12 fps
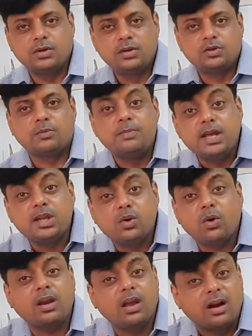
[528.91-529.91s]
To make you
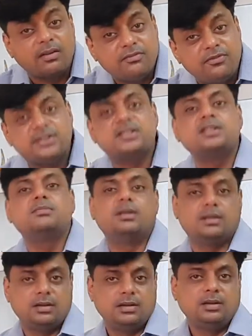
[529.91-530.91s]
all
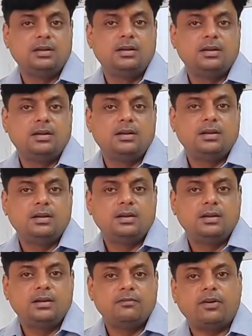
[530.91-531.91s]
comfortable
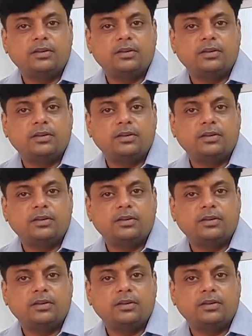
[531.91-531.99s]
for